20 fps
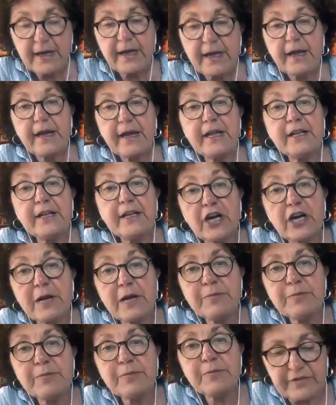in terms
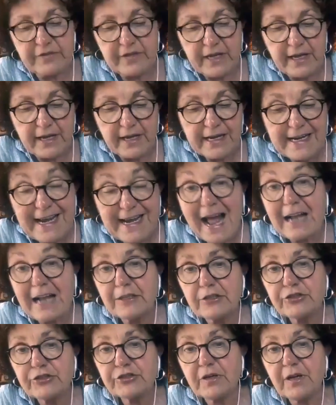of the
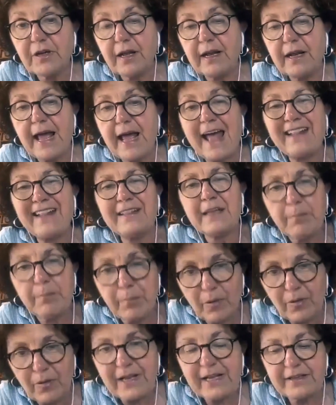cultural and the
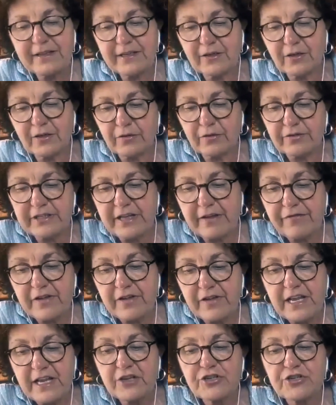political
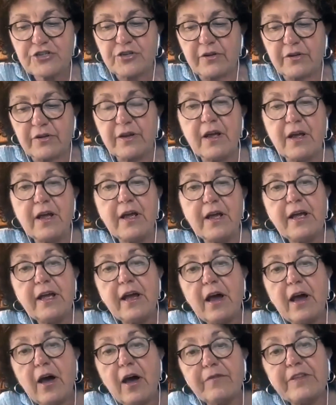redefinition
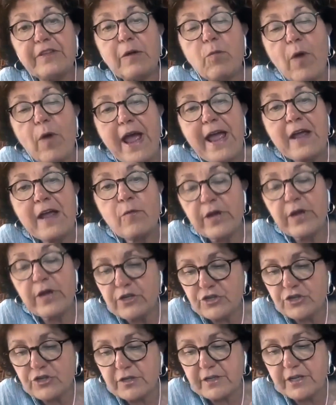of the way in
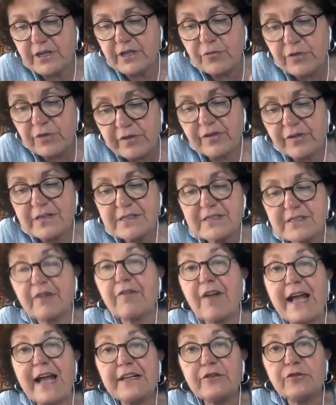which the universal
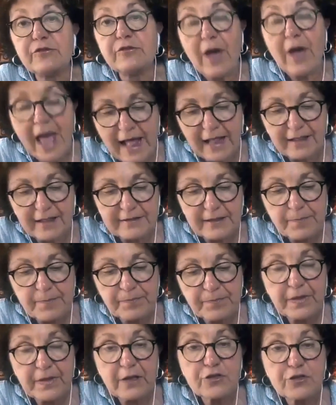right to health
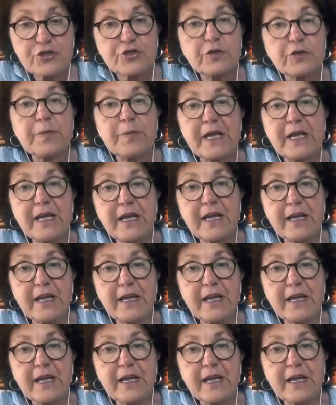should be